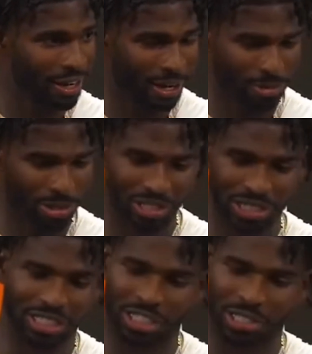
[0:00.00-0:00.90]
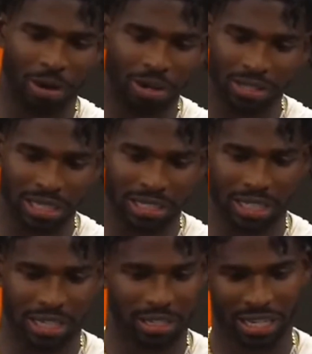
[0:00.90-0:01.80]
So it's just the small
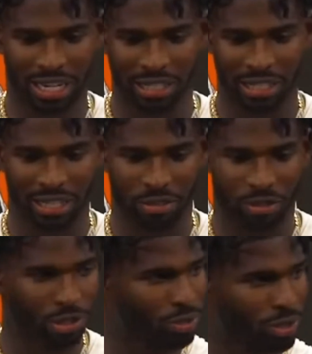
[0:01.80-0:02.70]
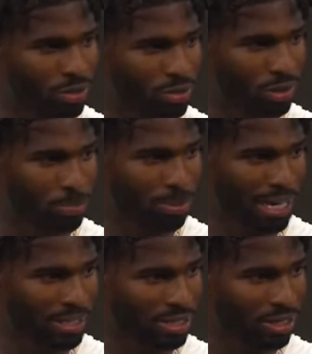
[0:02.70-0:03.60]
details that of course, we
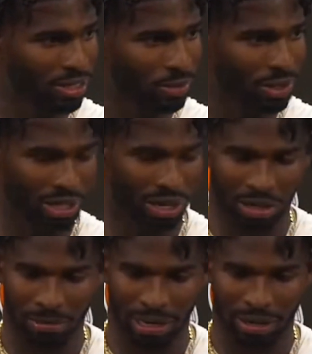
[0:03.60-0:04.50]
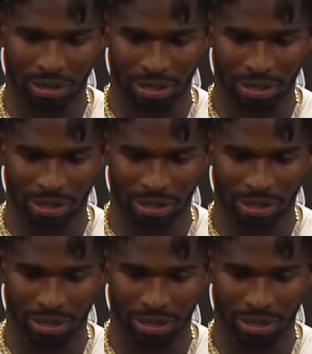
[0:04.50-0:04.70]
practice on and we talk about.